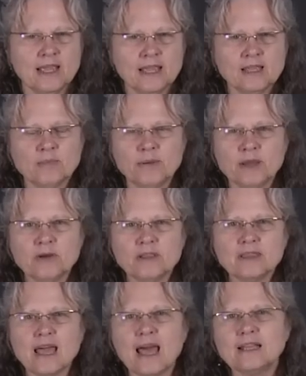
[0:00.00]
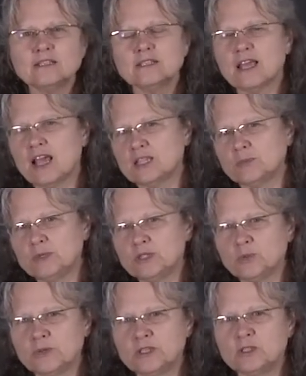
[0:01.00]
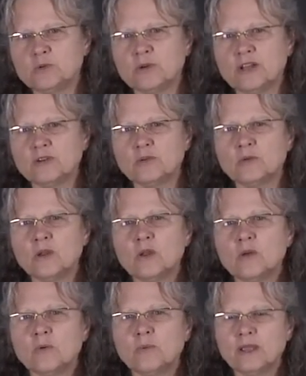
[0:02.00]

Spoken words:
And comparing that to the SP2200,